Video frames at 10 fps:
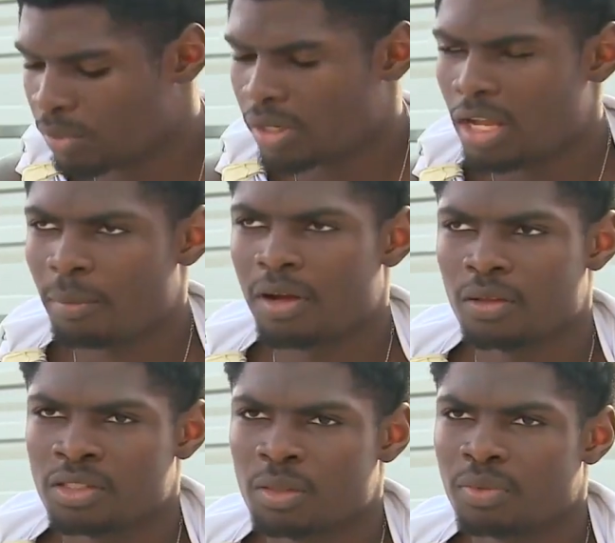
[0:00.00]
bring along my
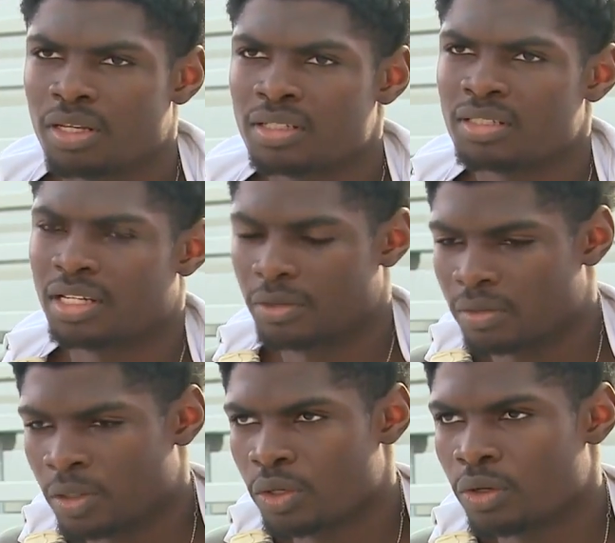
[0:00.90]
other siblings, like they are
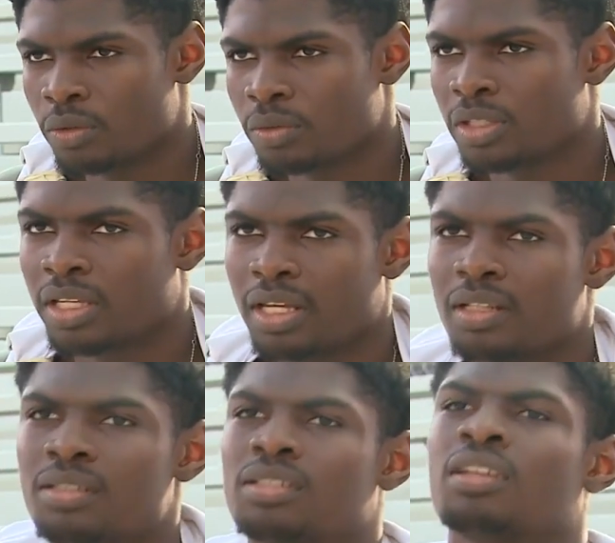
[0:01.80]
little
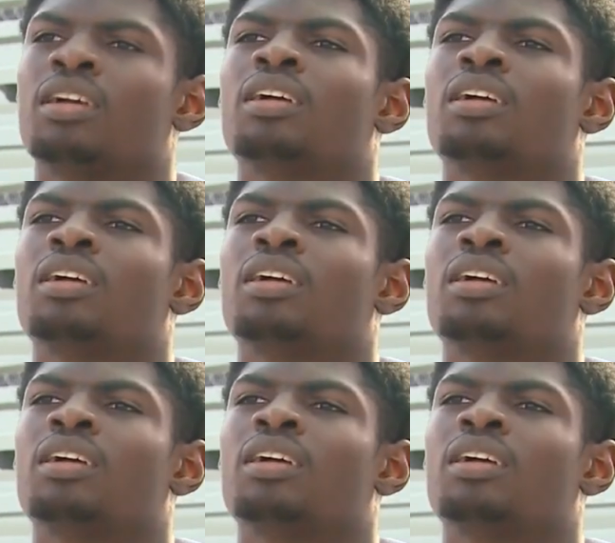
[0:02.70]
kids.